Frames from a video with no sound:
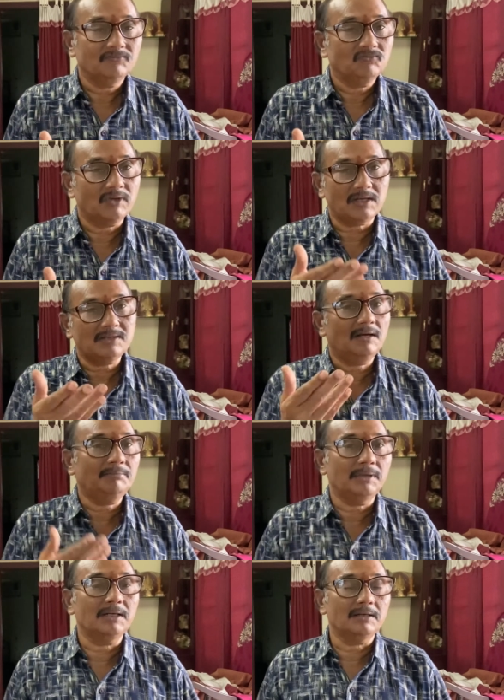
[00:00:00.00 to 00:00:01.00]
for
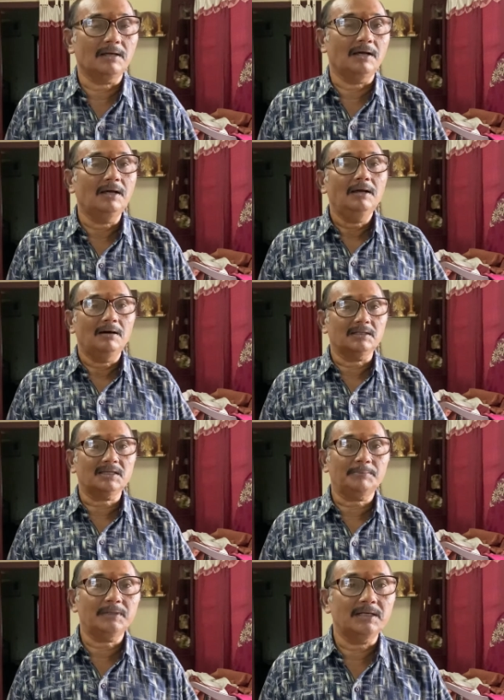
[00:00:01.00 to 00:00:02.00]
example, in uh,
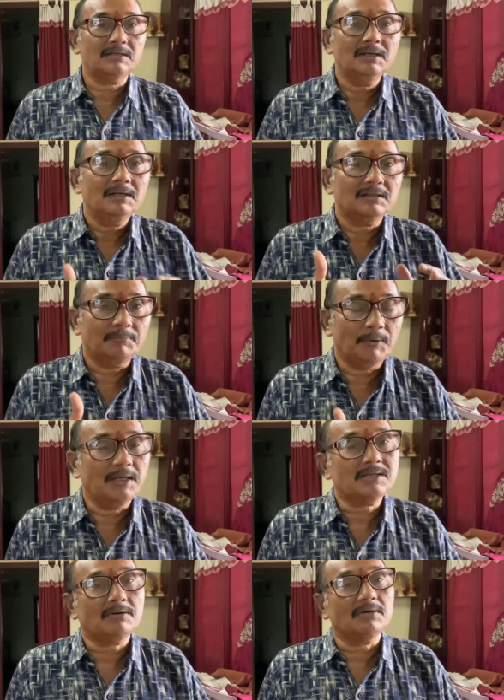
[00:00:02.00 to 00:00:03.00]
Andhra Pradesh, the
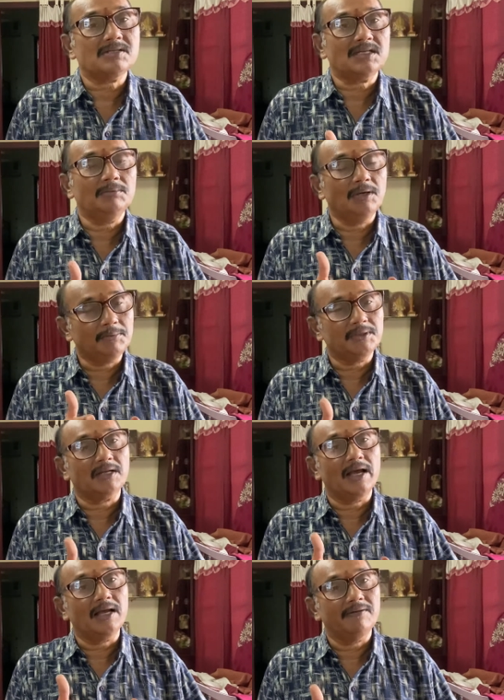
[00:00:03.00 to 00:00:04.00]
police constable up to the
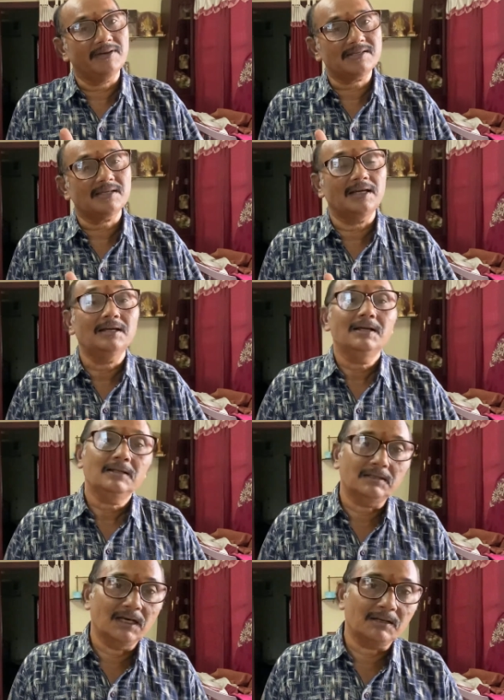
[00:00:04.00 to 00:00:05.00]
rank of SI,
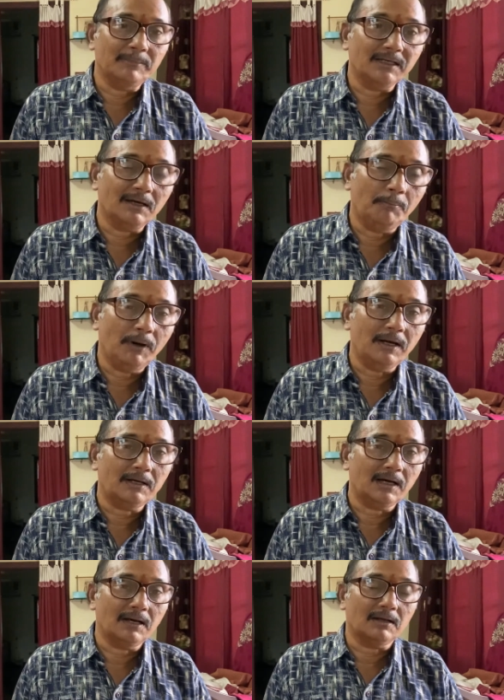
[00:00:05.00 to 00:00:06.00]
they are being
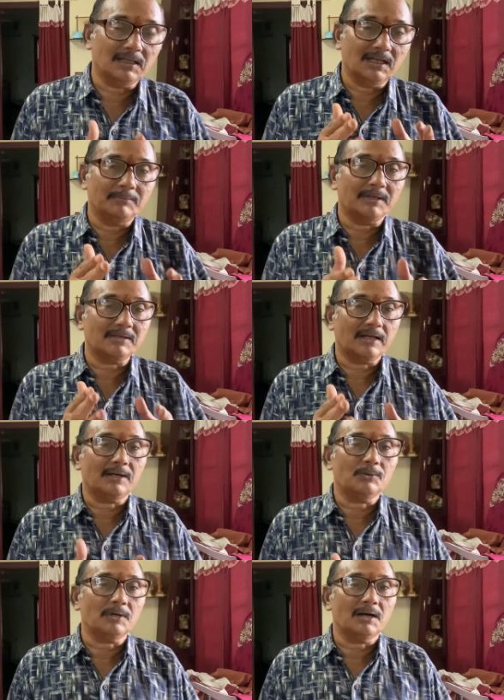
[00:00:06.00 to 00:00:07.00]
appointed or they are being
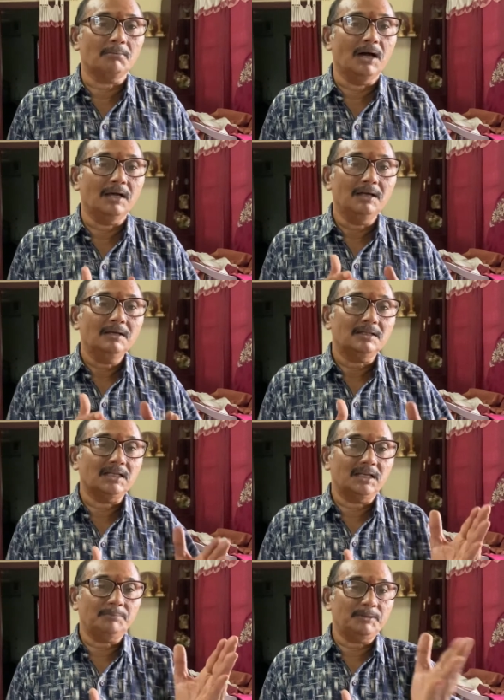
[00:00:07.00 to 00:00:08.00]
recruited by
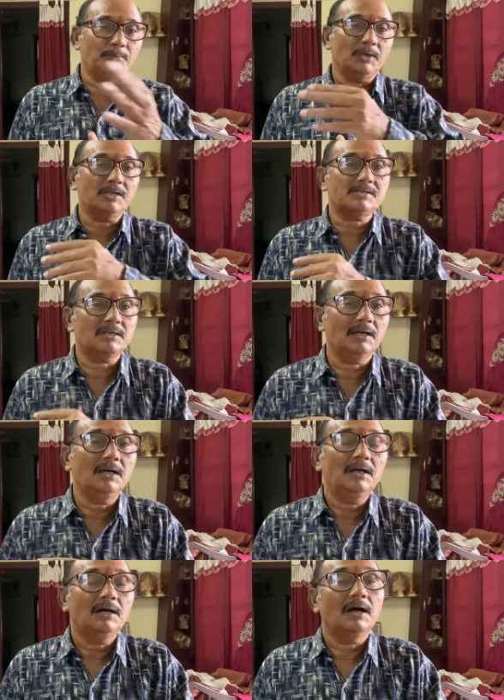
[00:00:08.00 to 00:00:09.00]
the AP Police uh,
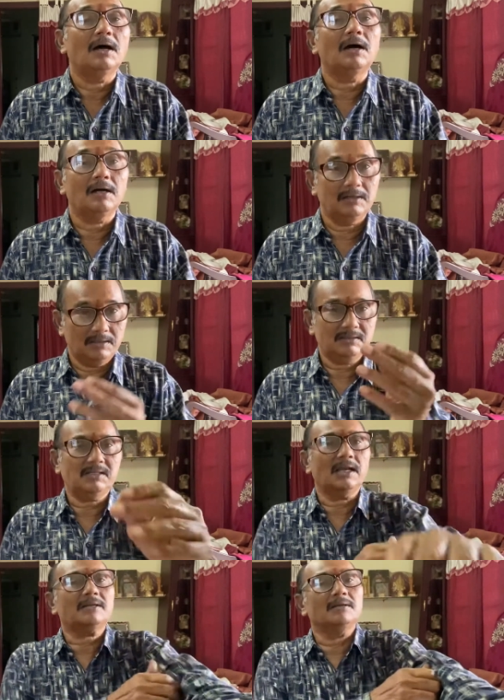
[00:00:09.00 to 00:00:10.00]
uh,
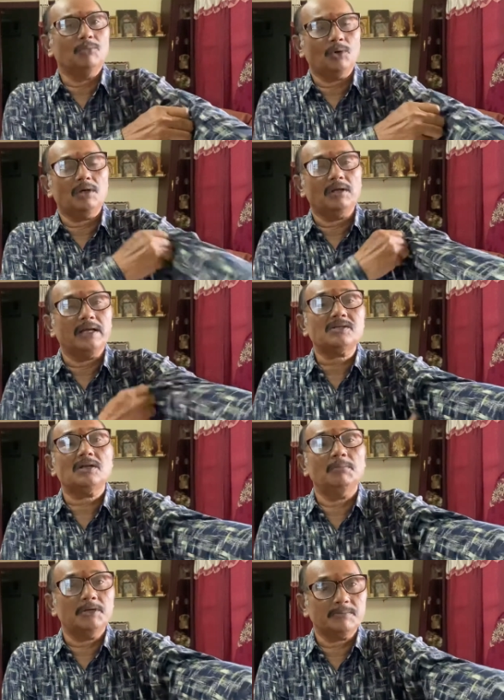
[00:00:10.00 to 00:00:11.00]
Selection Board or
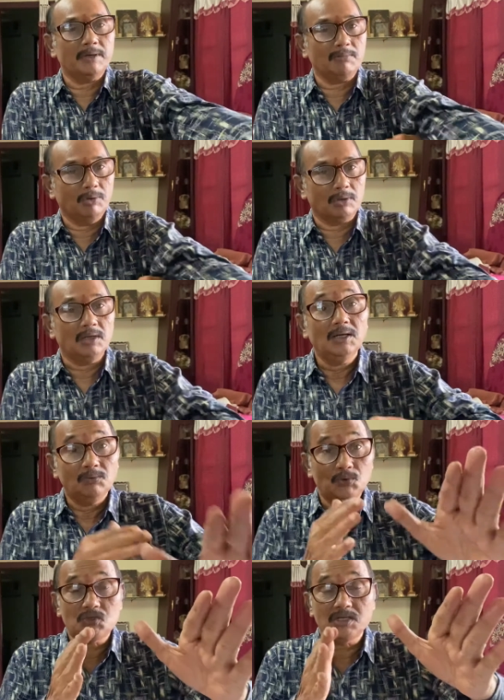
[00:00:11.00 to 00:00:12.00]
Establishment Board,
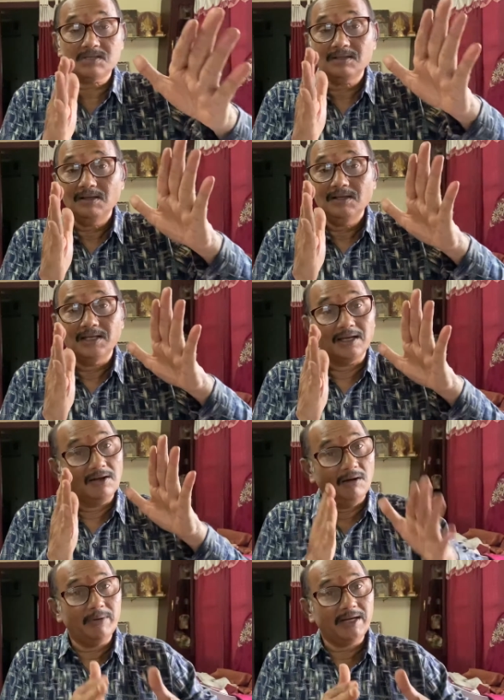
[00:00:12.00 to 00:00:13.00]
which is a
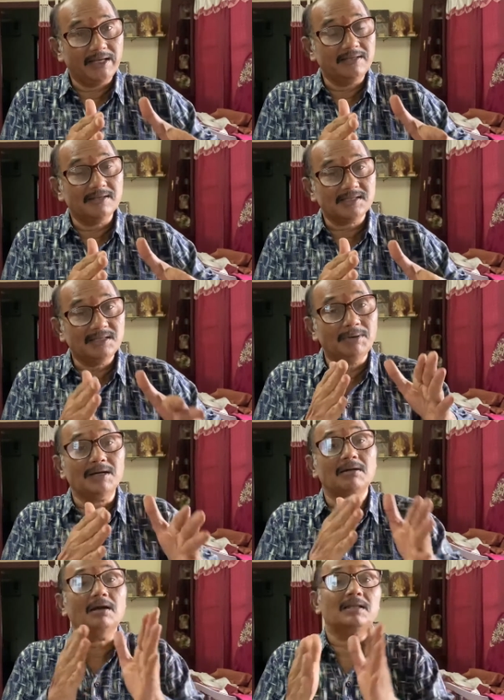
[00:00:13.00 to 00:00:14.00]
government agency but
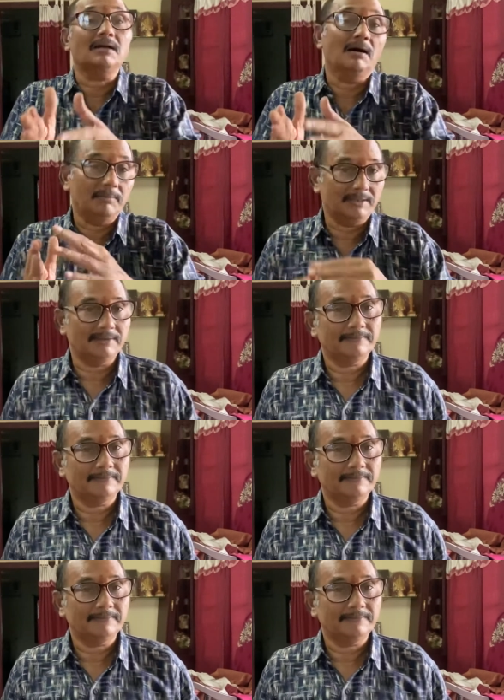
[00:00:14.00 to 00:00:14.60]
not the government.